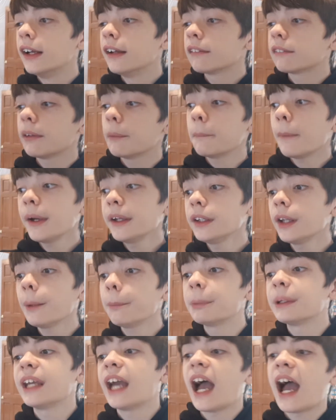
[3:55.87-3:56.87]
so it might
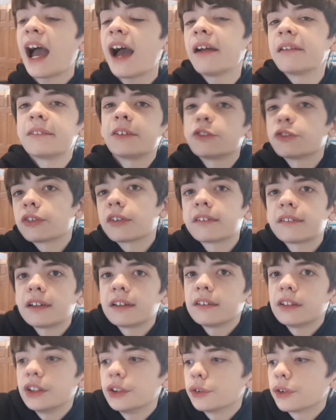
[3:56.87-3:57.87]
not be as
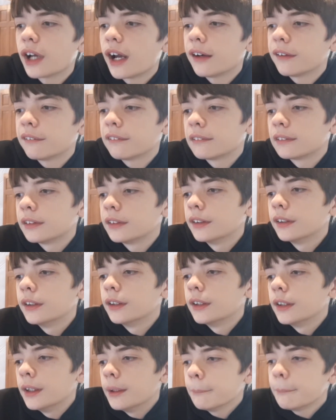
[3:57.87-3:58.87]
interesting to you guys.
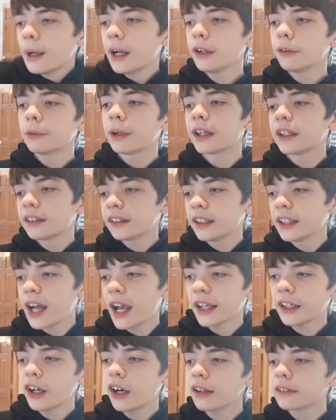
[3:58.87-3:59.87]
By the way, the
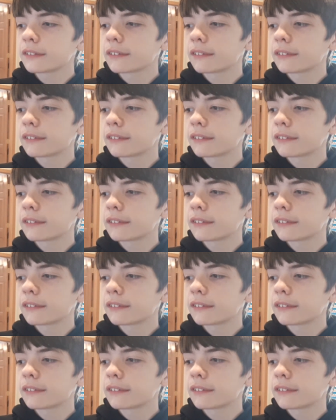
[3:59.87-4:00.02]
icon's a